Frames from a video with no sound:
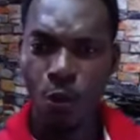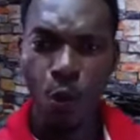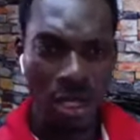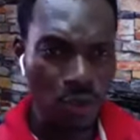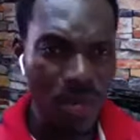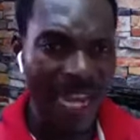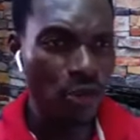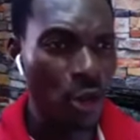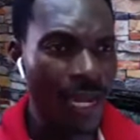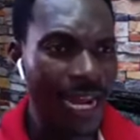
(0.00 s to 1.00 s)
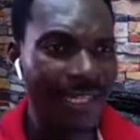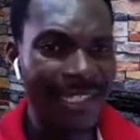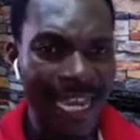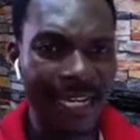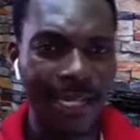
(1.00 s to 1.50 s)
what we are doing
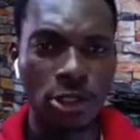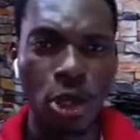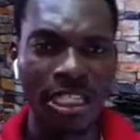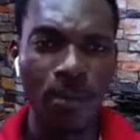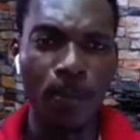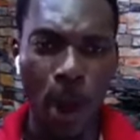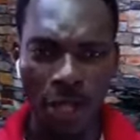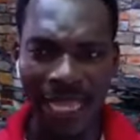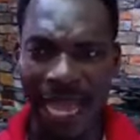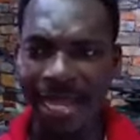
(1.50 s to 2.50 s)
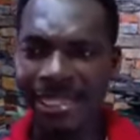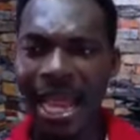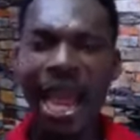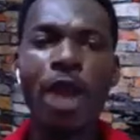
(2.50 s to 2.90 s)
and saying is not important